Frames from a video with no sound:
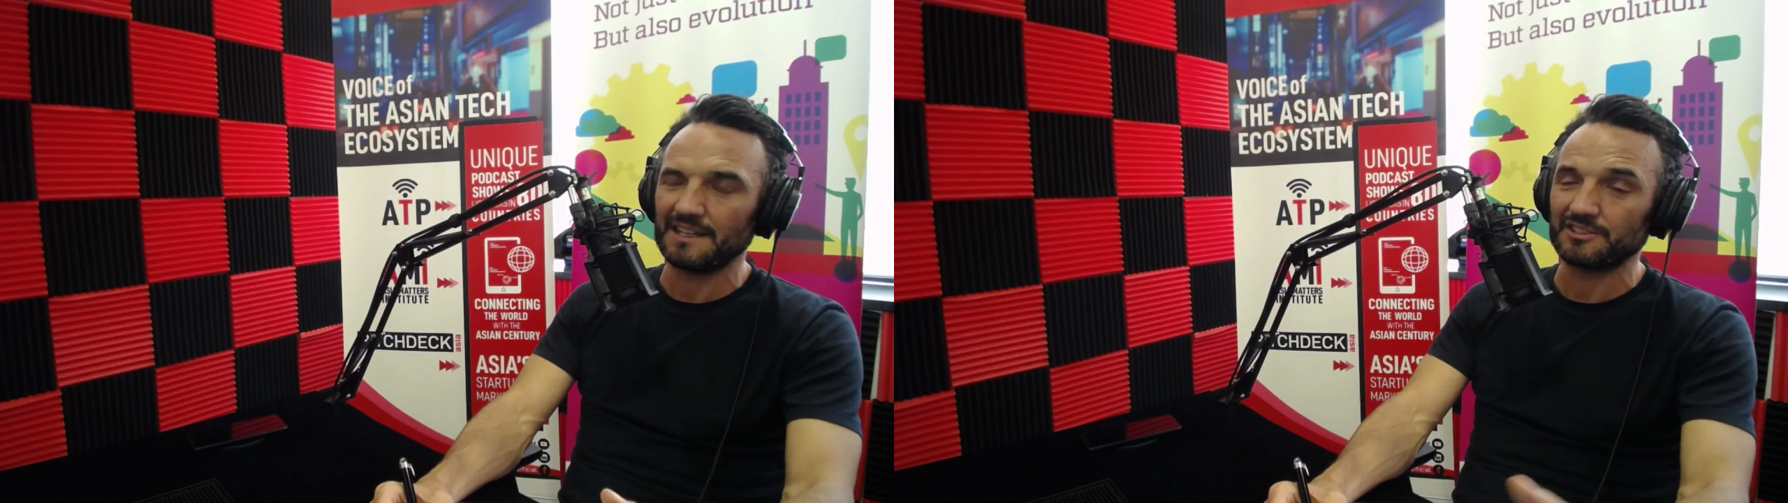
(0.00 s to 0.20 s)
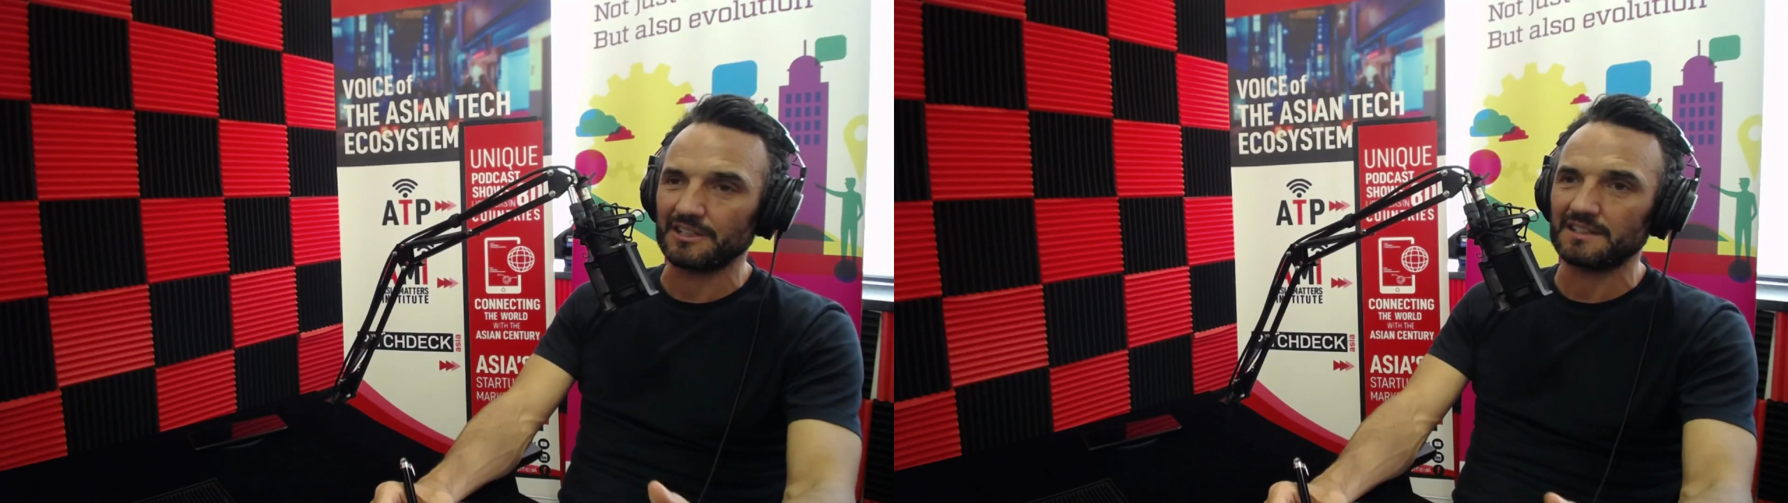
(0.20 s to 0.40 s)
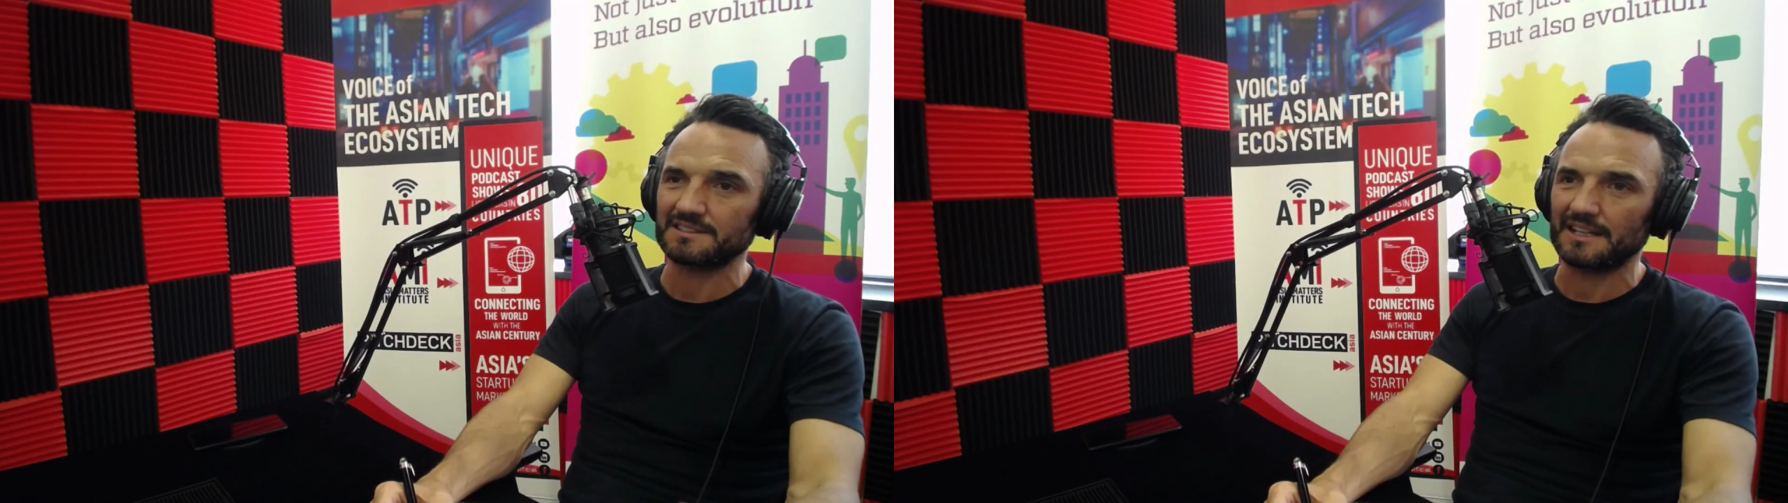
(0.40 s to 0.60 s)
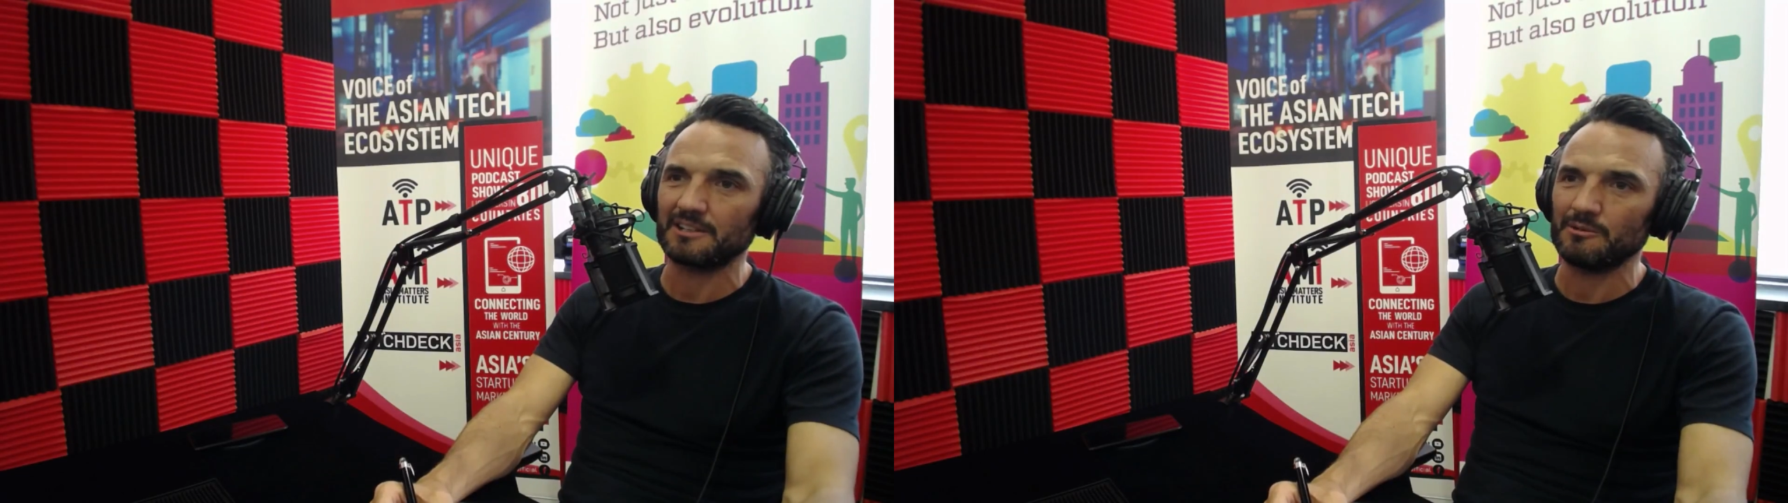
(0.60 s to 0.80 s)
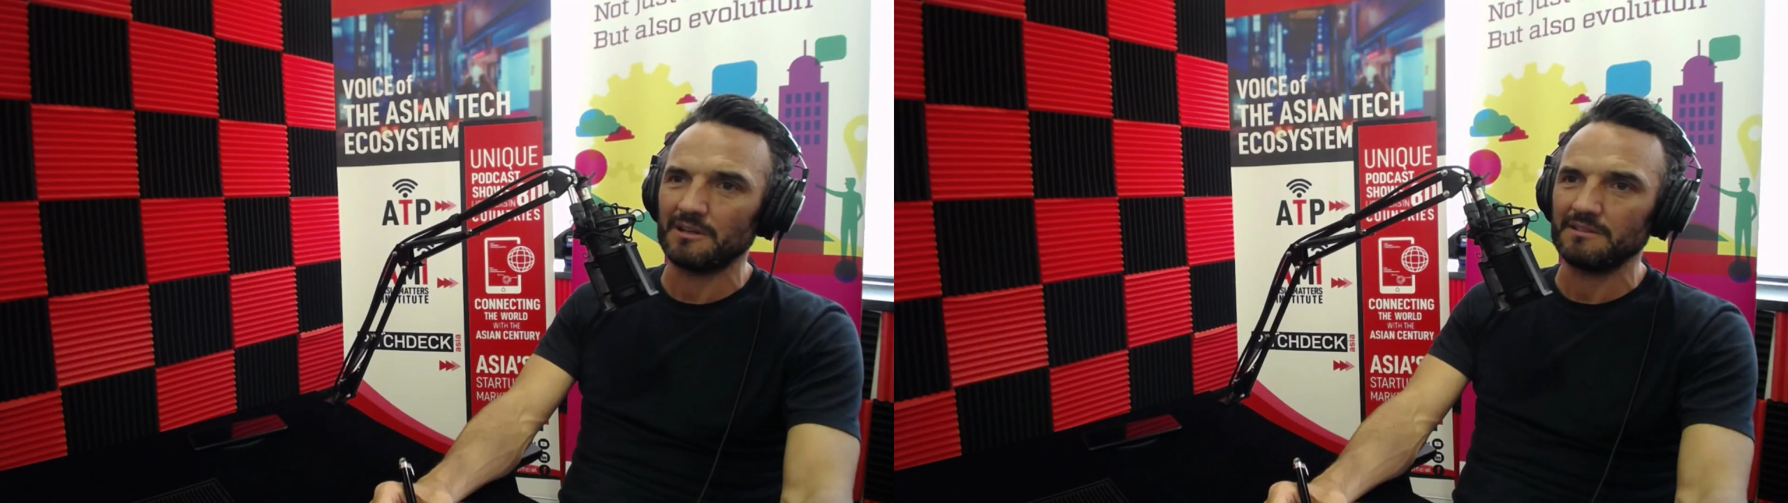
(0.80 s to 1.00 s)
ledger and
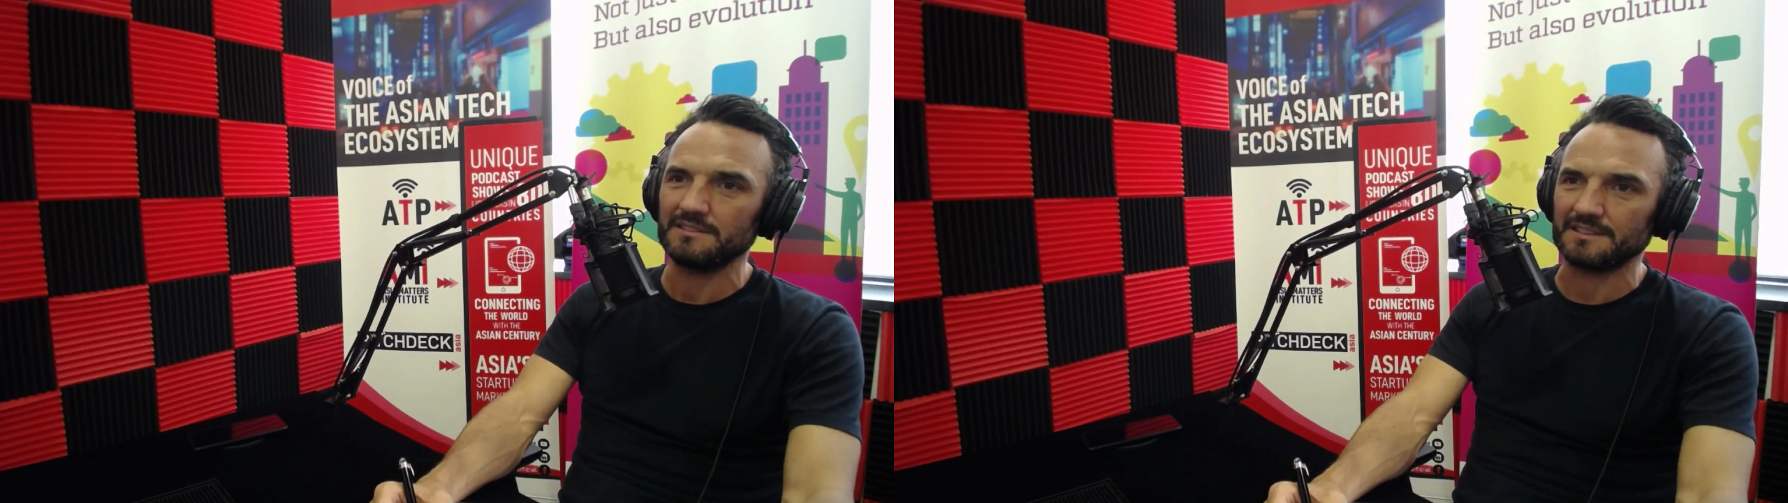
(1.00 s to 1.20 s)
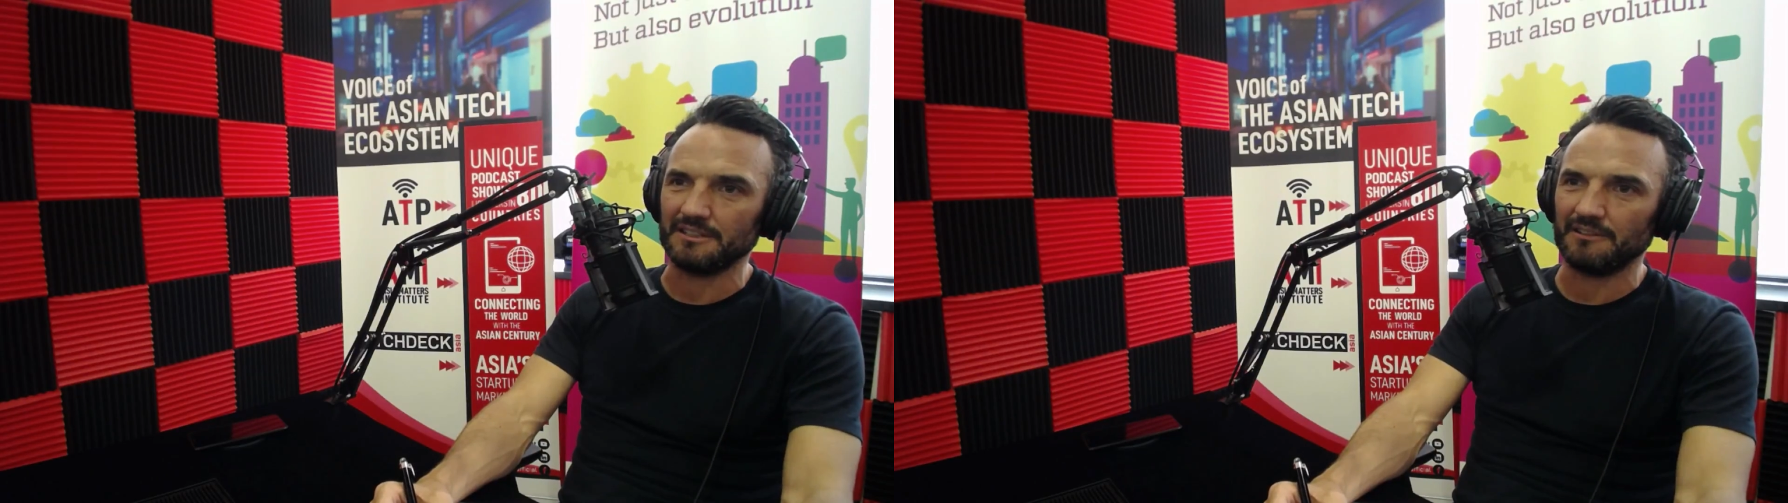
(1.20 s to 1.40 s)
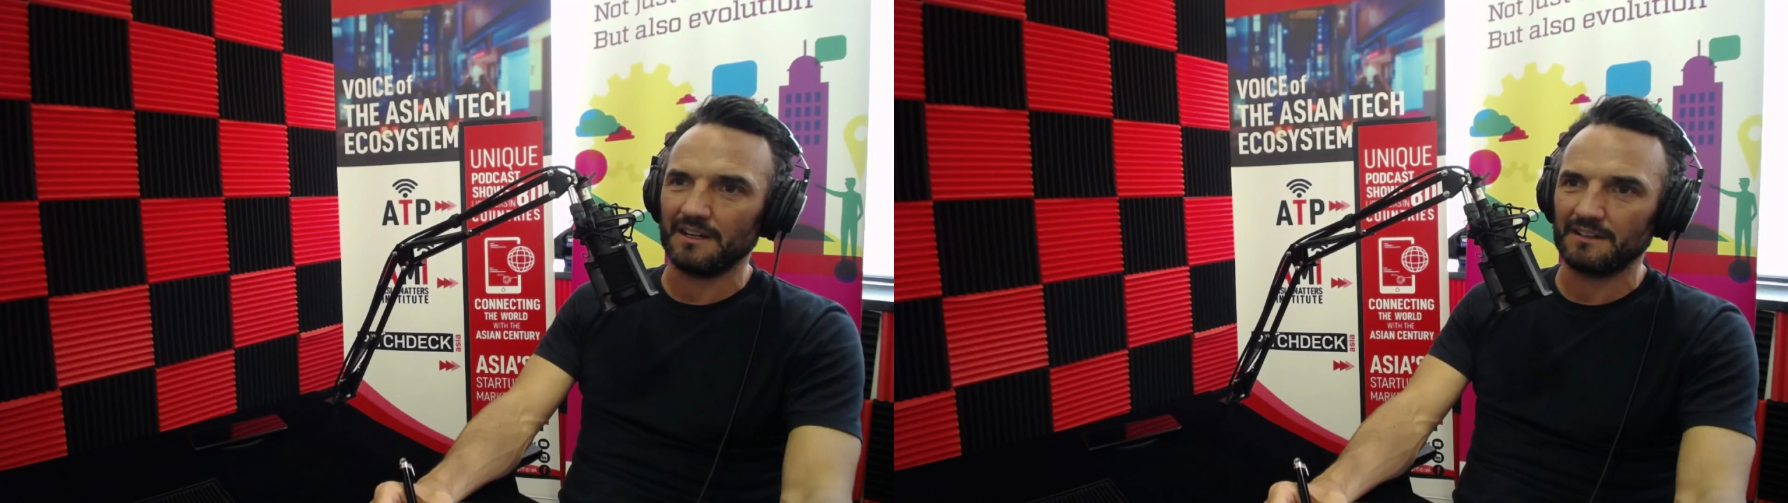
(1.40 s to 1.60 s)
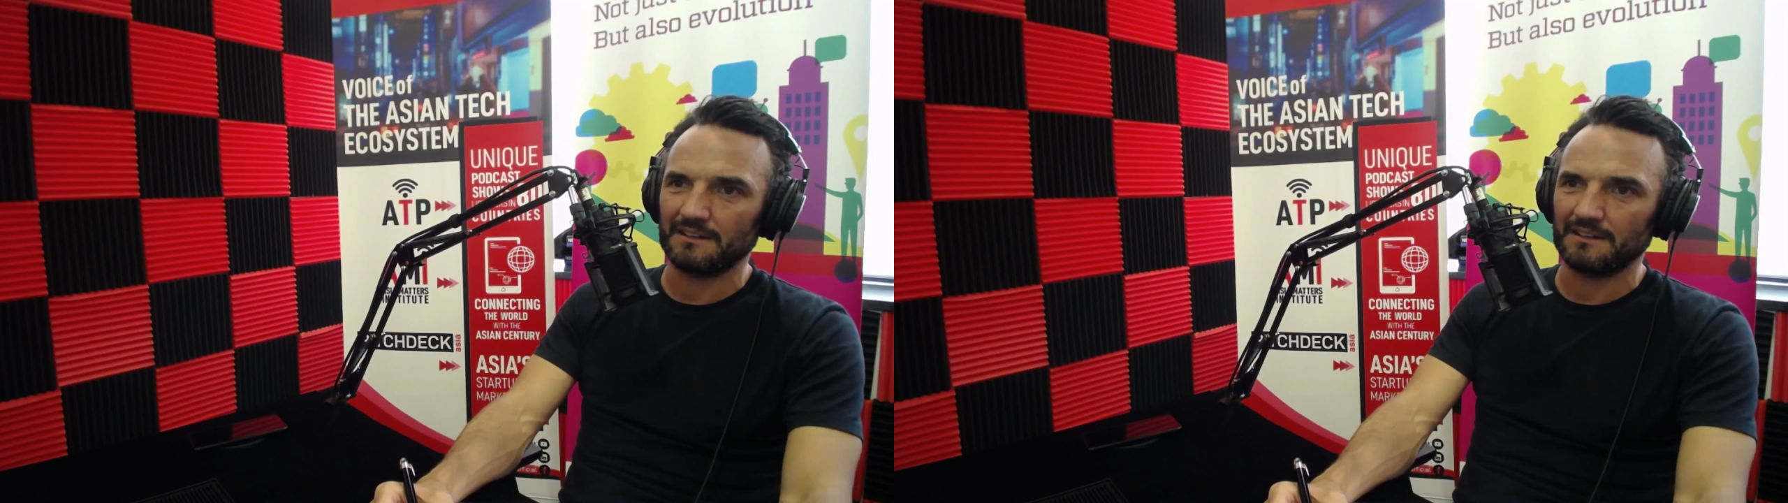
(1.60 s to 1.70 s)
understanding who owns it, right?